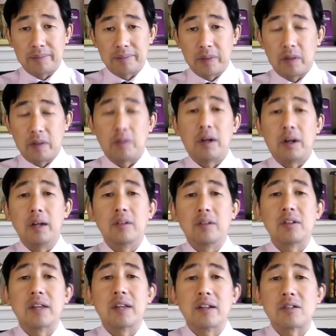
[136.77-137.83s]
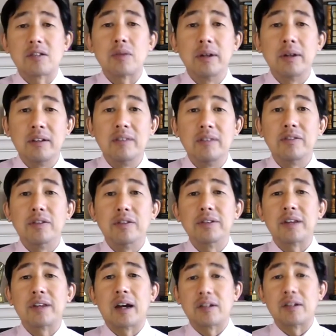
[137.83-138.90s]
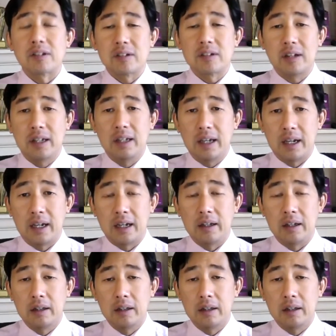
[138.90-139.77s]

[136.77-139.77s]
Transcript: right? So that's 24,000 a year.